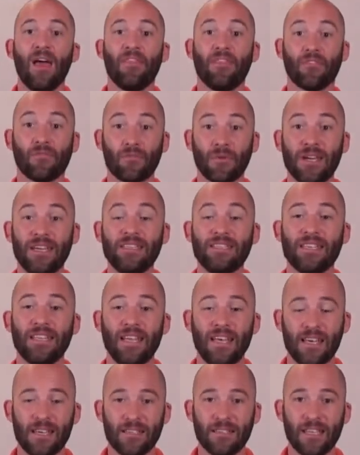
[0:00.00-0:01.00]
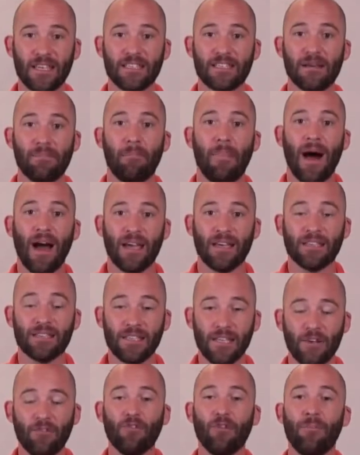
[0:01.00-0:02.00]
The reason is the
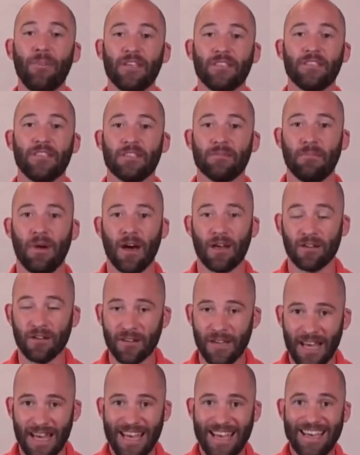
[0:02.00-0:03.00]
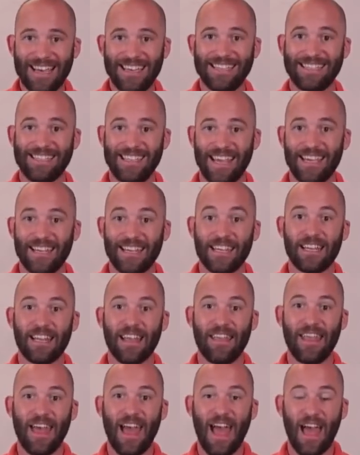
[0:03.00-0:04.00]
MySQL business model stated
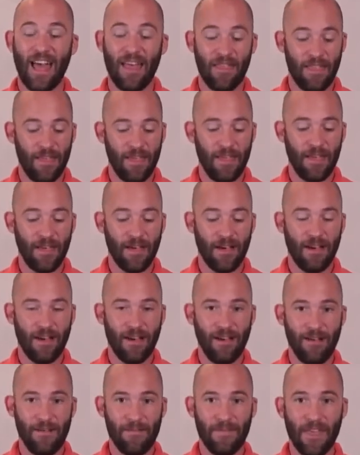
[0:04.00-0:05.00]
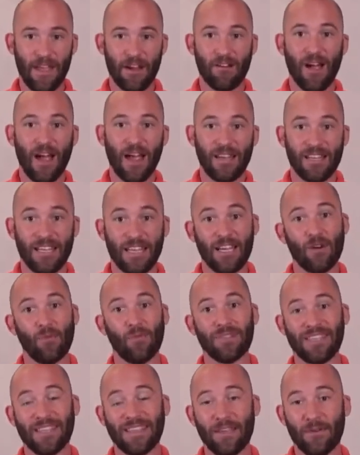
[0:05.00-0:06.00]
that their idea
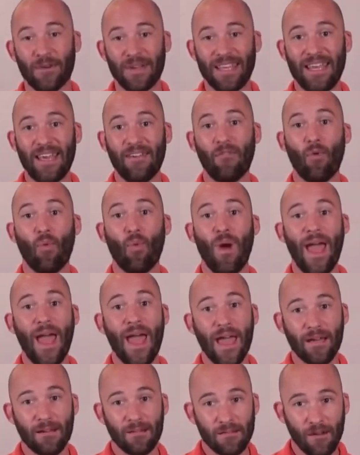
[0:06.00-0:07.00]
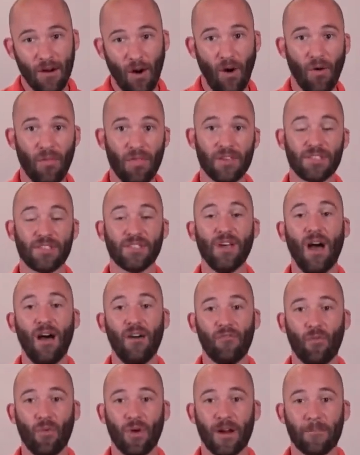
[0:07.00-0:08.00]
was that they would give away all the
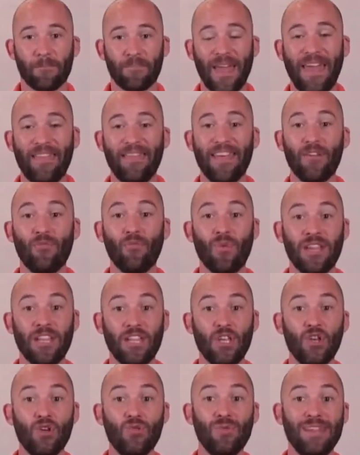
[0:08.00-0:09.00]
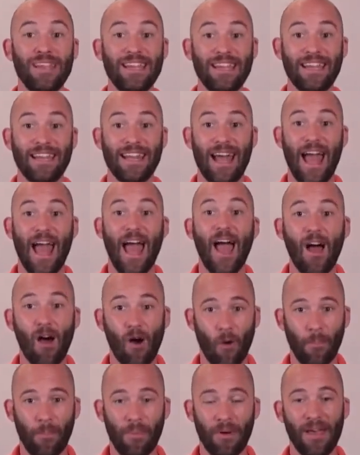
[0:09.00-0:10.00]
software, and then when you needed
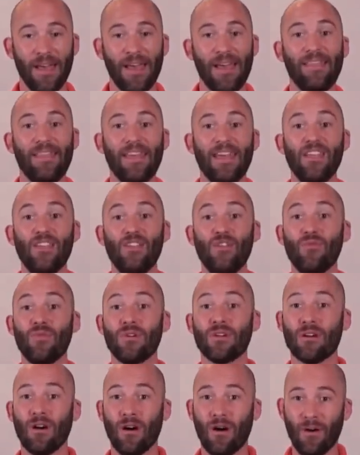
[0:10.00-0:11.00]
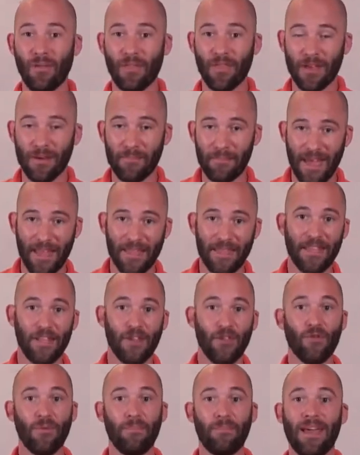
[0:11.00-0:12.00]
help, then you would call them and then
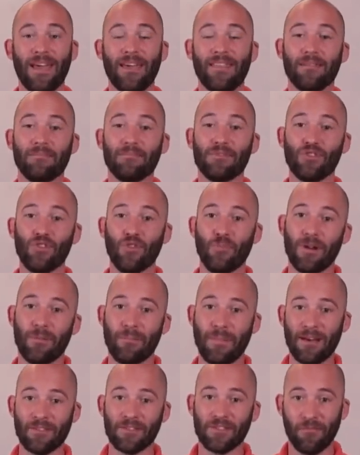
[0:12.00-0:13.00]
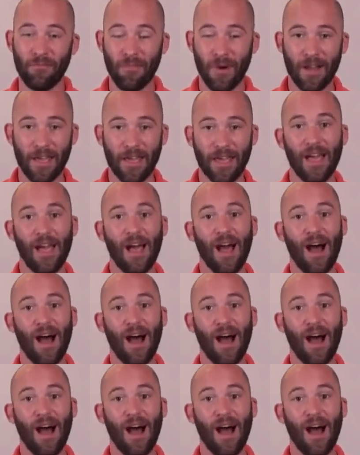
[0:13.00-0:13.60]
you would pay them stupid amounts of money